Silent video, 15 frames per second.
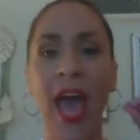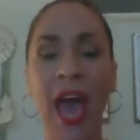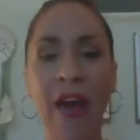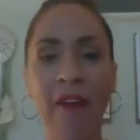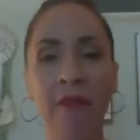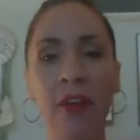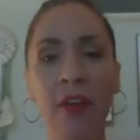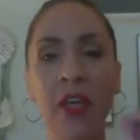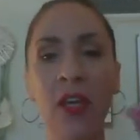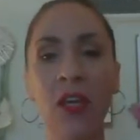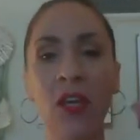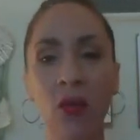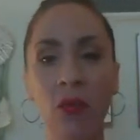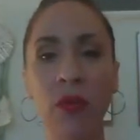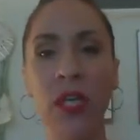Everything
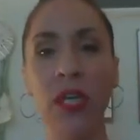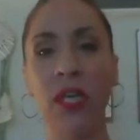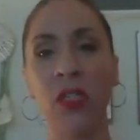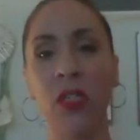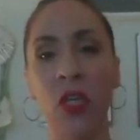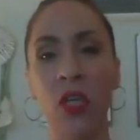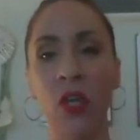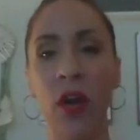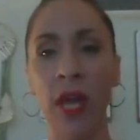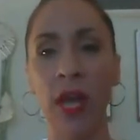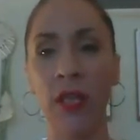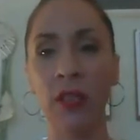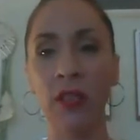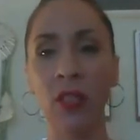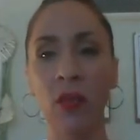you need is in your
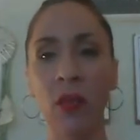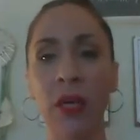hands to do